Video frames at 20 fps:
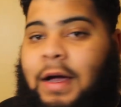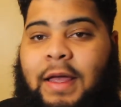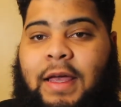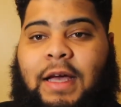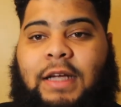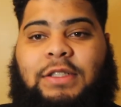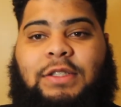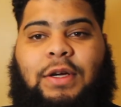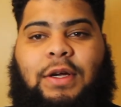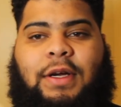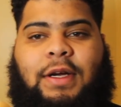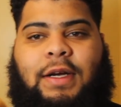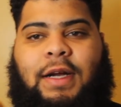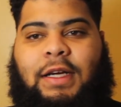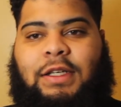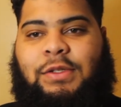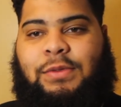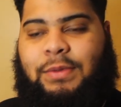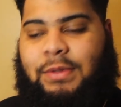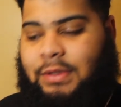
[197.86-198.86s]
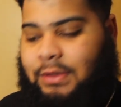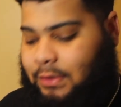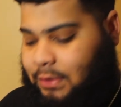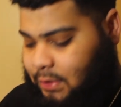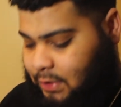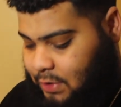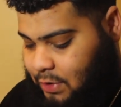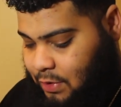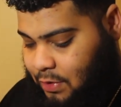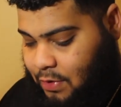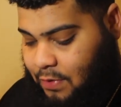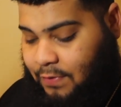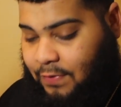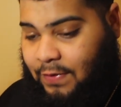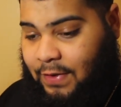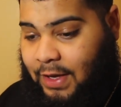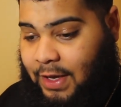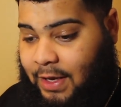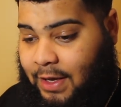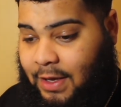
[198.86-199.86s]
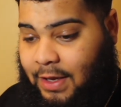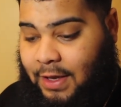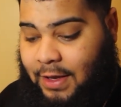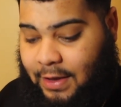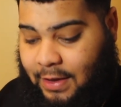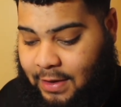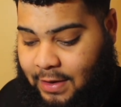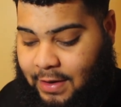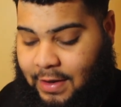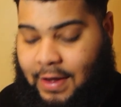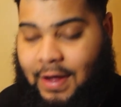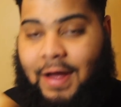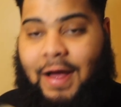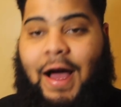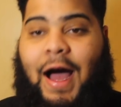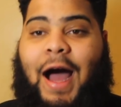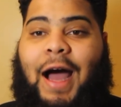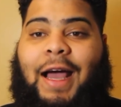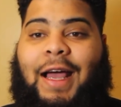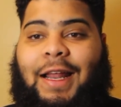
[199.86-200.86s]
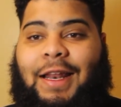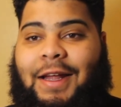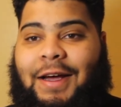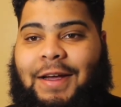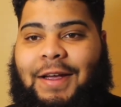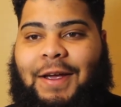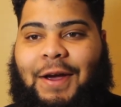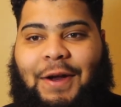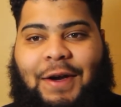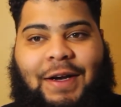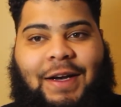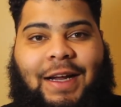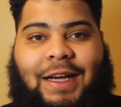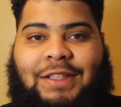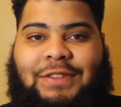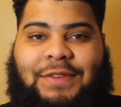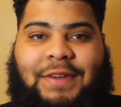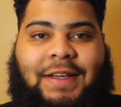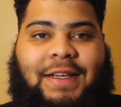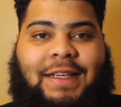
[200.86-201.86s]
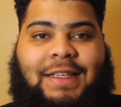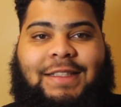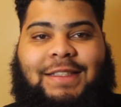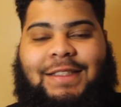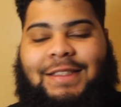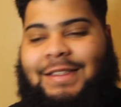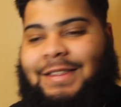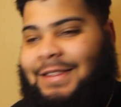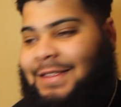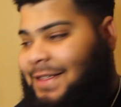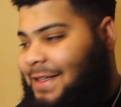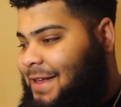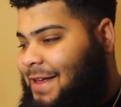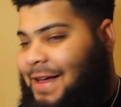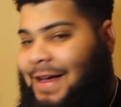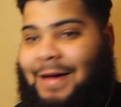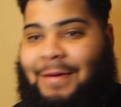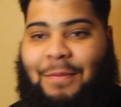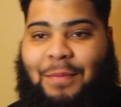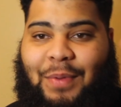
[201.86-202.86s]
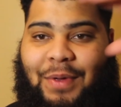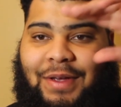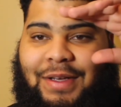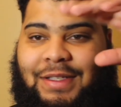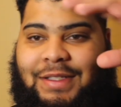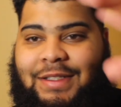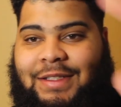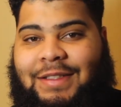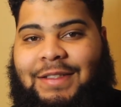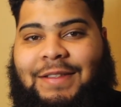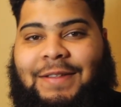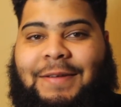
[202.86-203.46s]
catch you on the next one. Hopefully I get lucky on the next release. All right, peace.